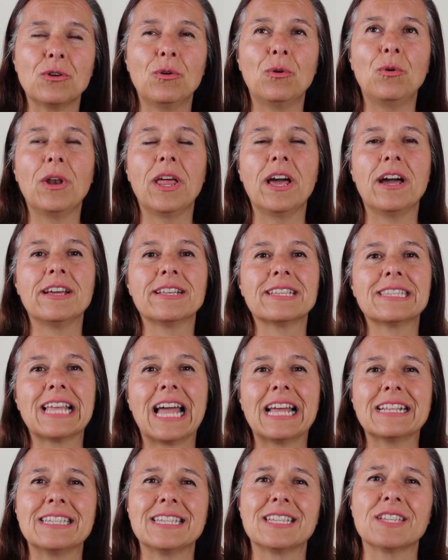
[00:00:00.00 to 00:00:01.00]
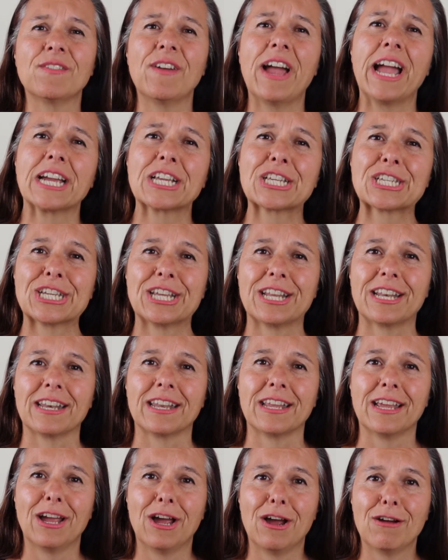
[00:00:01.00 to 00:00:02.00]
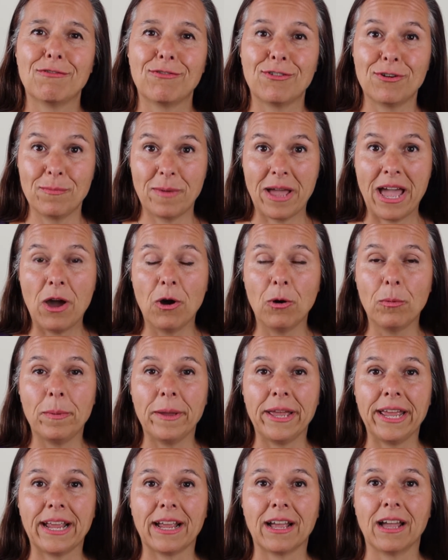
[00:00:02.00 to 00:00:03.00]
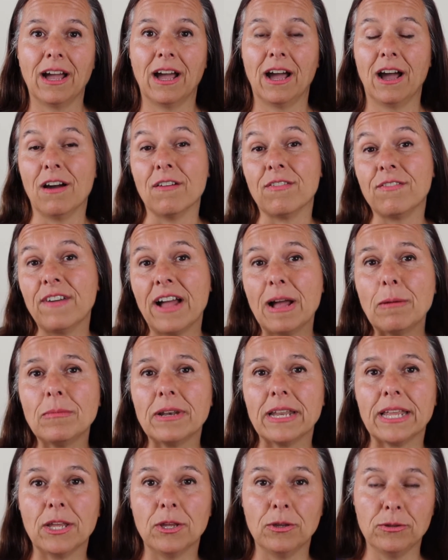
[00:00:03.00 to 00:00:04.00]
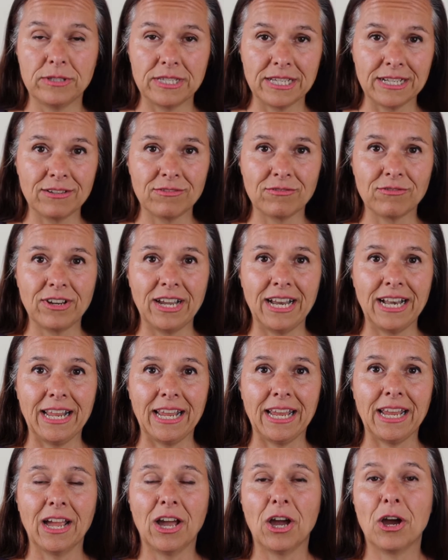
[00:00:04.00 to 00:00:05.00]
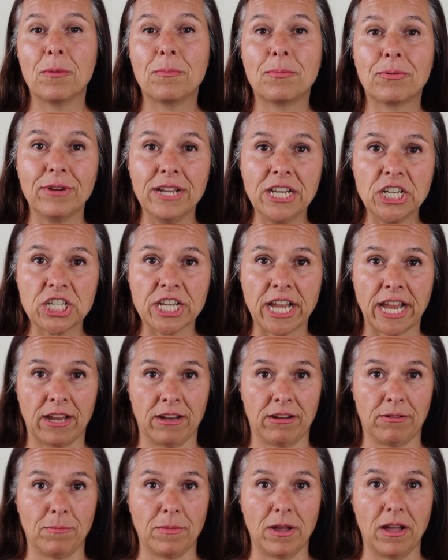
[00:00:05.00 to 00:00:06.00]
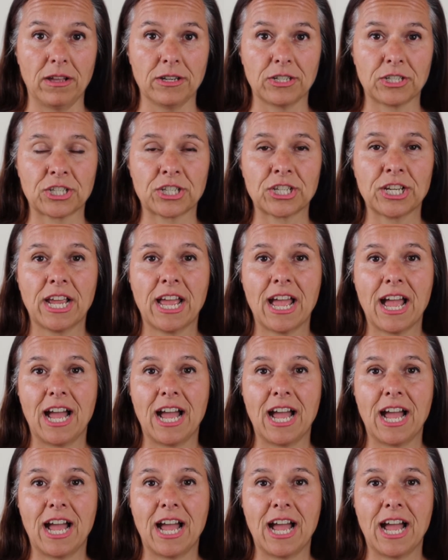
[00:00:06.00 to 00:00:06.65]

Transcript: all her satisfaction from helping her family, who didn't really appreciate her much.